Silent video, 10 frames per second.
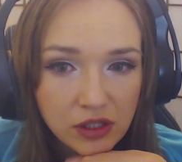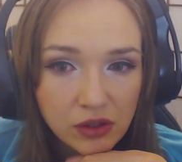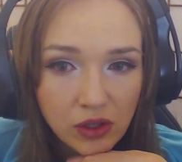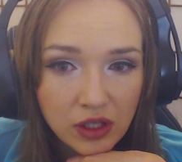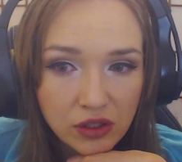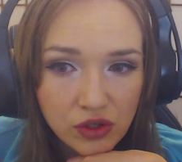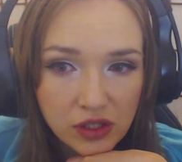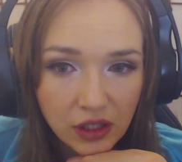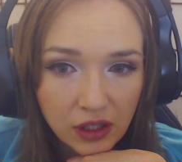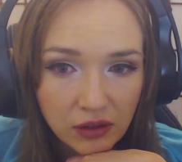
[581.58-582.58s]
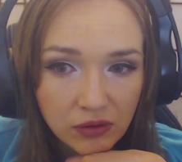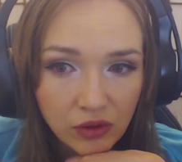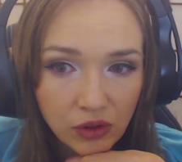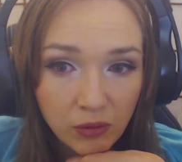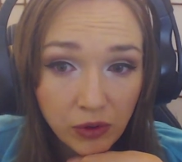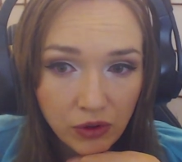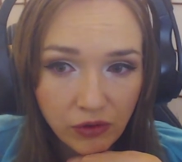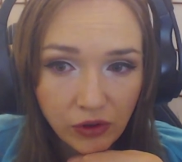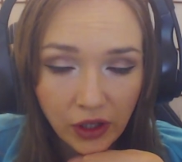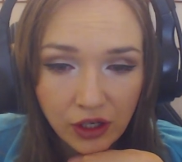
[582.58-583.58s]
It's look interesting, look
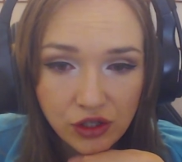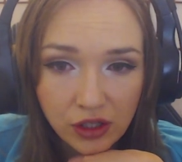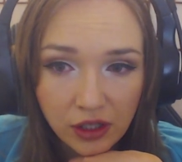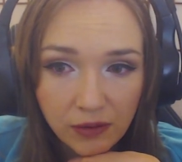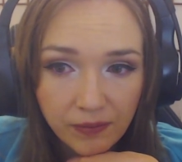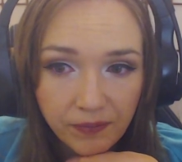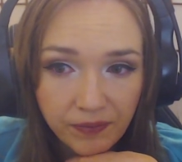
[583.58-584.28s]
beautiful actually.